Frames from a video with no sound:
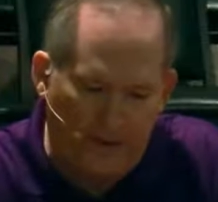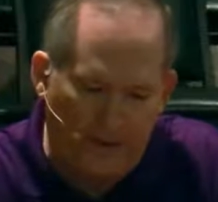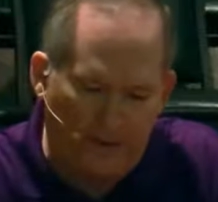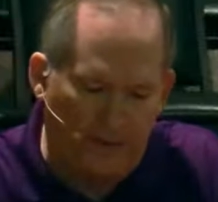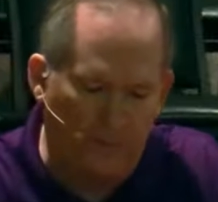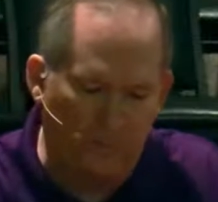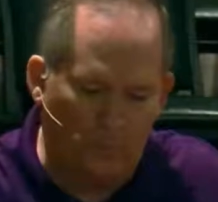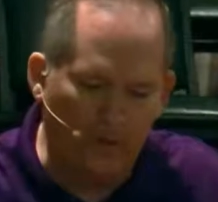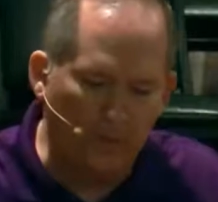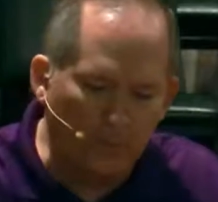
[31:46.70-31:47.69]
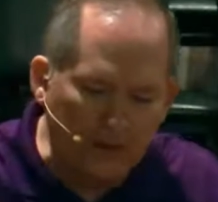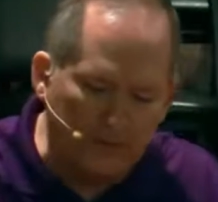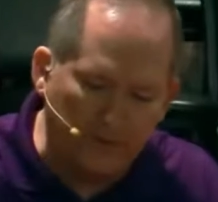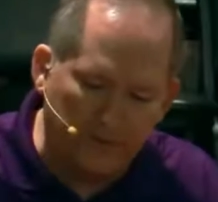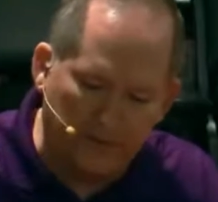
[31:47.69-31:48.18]
And one of the
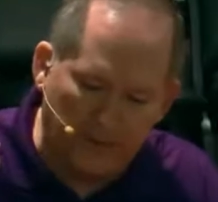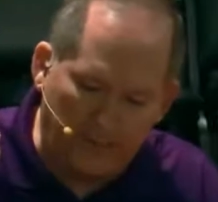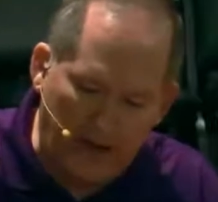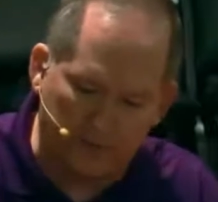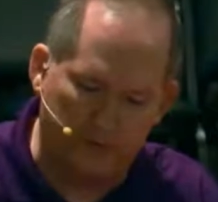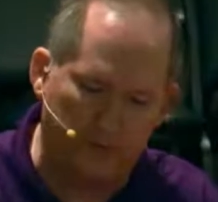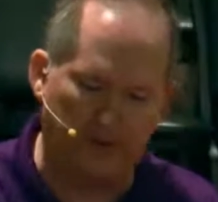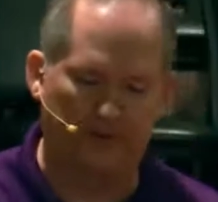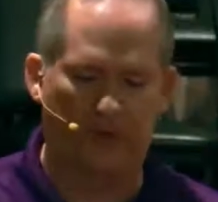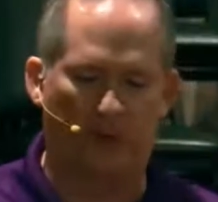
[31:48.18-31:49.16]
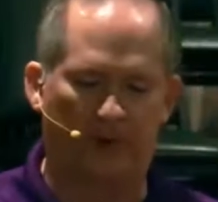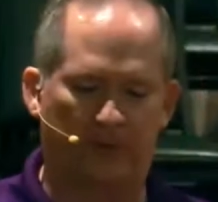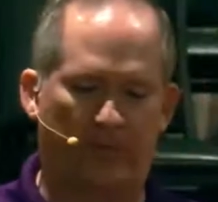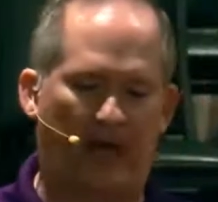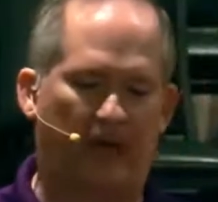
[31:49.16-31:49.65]
reasons that a pastor needs to go on a
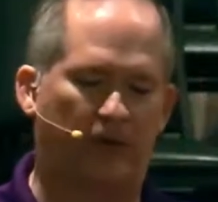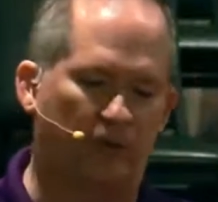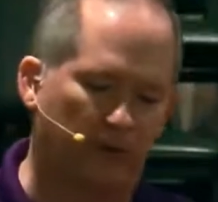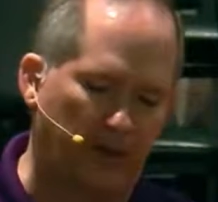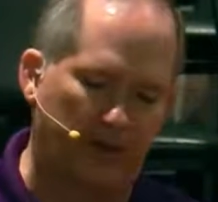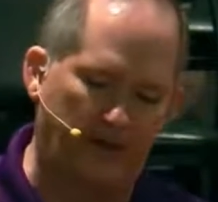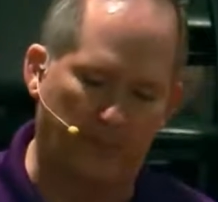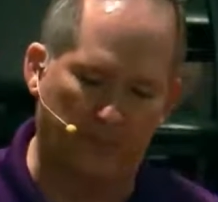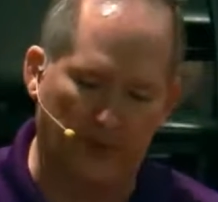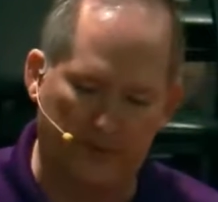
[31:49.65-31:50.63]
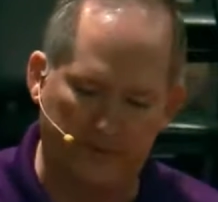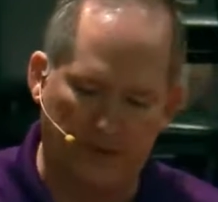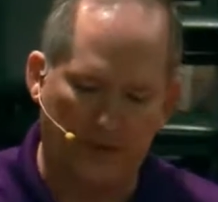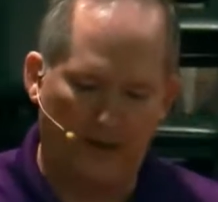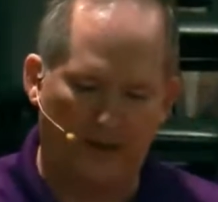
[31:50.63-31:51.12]
sabbatical or get a time of rest
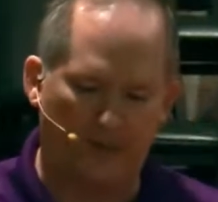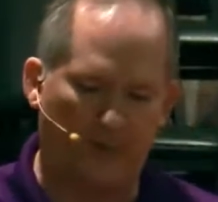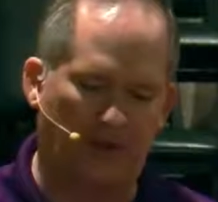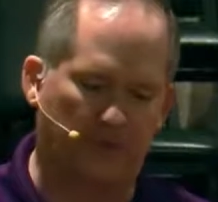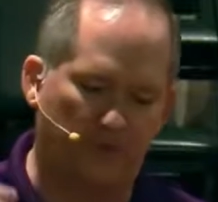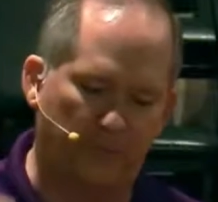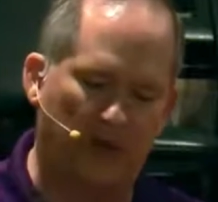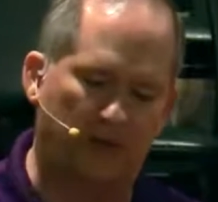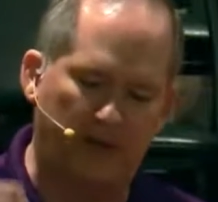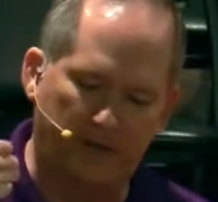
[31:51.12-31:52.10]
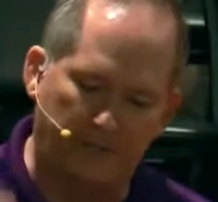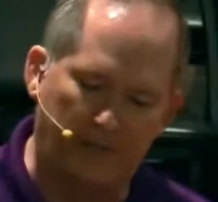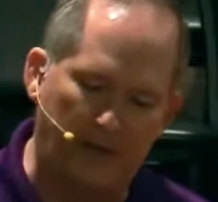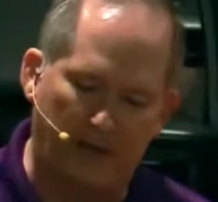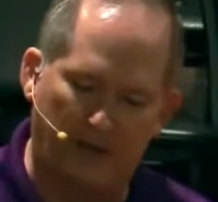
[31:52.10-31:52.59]
is because it's very
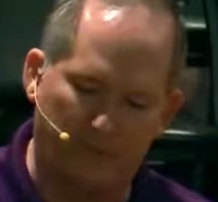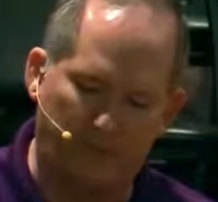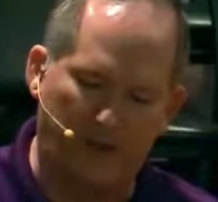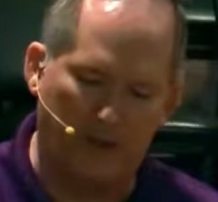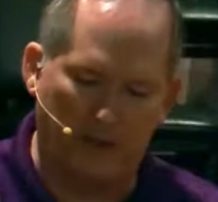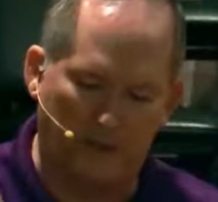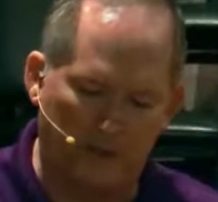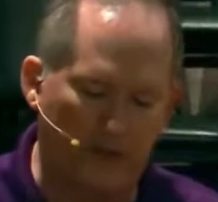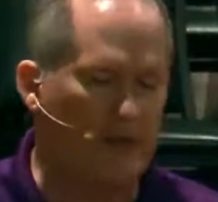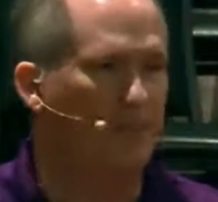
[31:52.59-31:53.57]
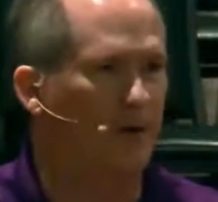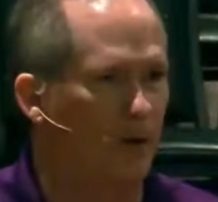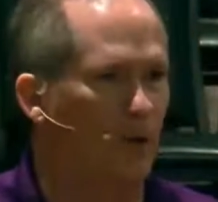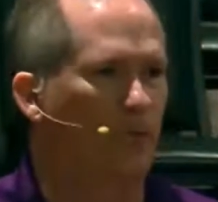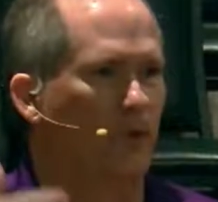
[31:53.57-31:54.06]
depleting feeding the sheep
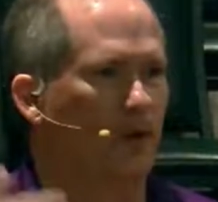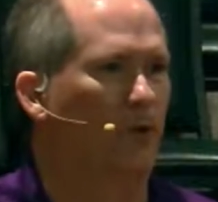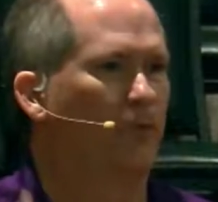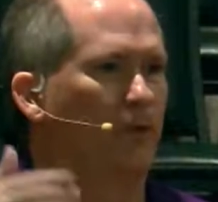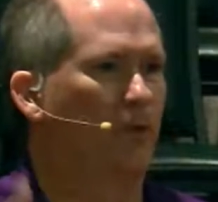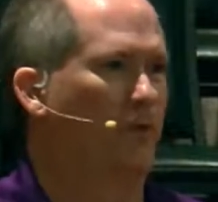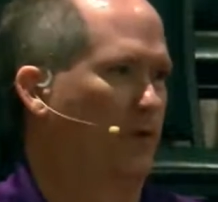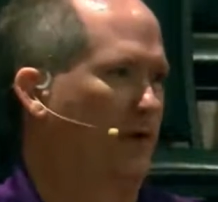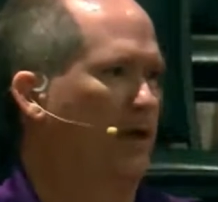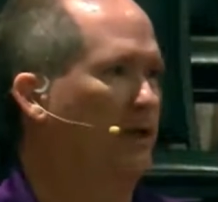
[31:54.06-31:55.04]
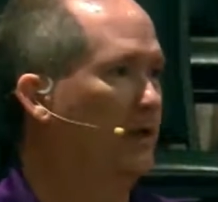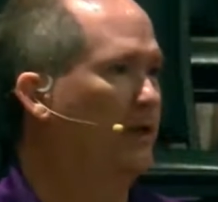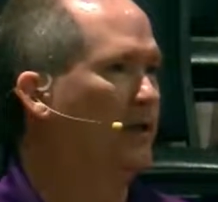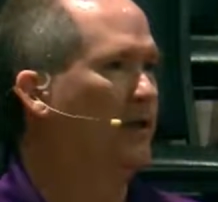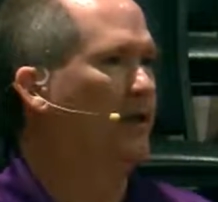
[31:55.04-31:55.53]
over and over and over again.
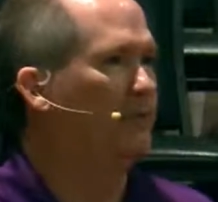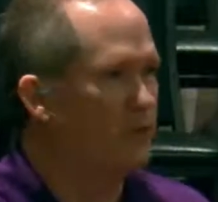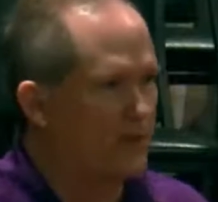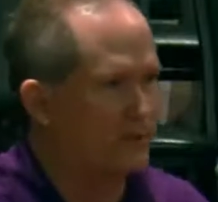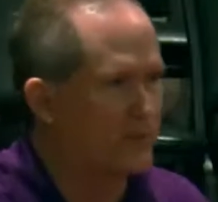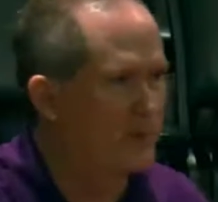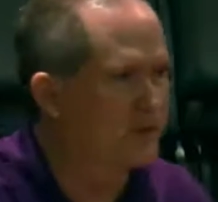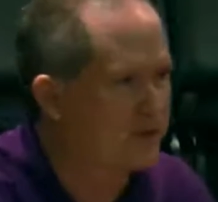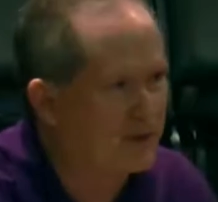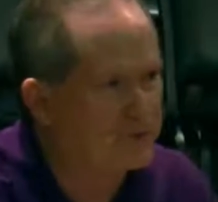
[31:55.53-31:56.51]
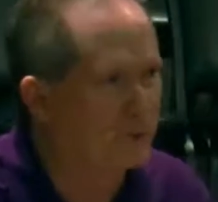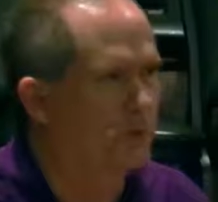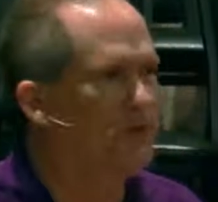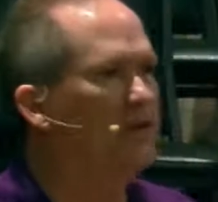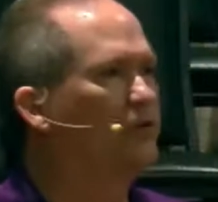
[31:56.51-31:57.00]
If you've ever been a Sunday
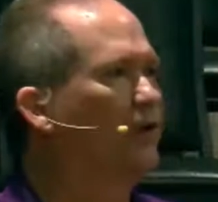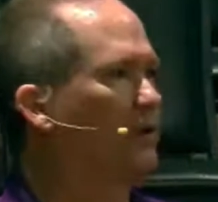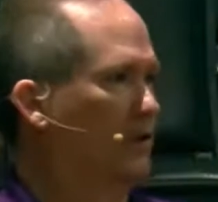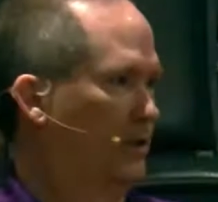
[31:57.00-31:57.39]
school teacher